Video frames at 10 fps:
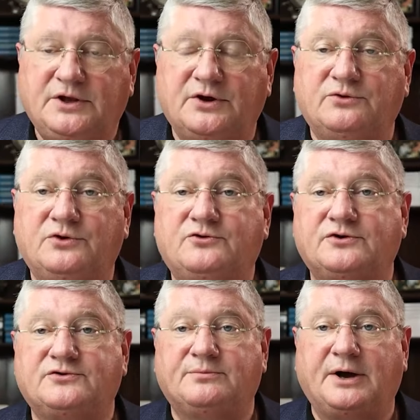you know,
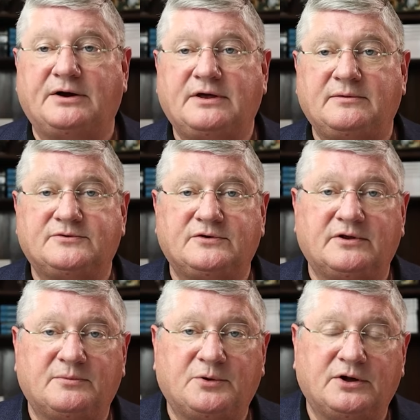nutritional biochemistry
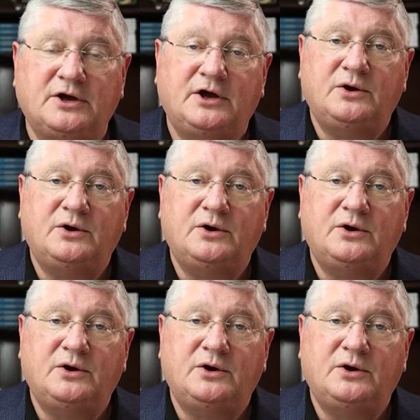there, Paul.